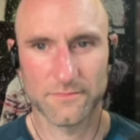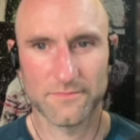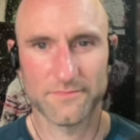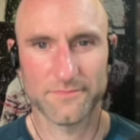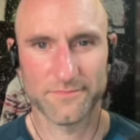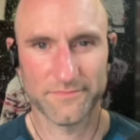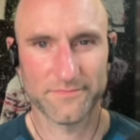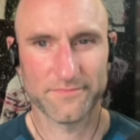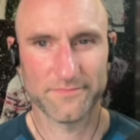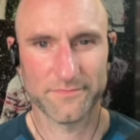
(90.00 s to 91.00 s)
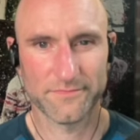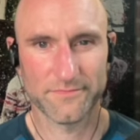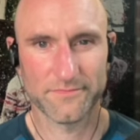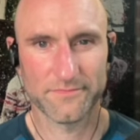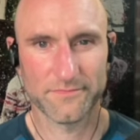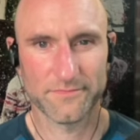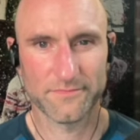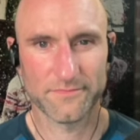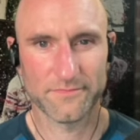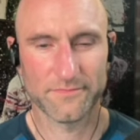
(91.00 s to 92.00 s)

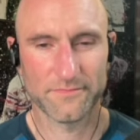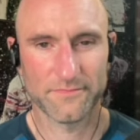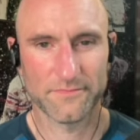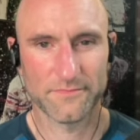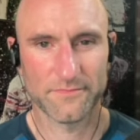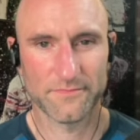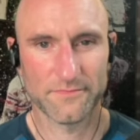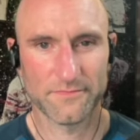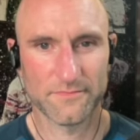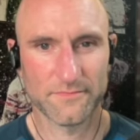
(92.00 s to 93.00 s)
(not speaking)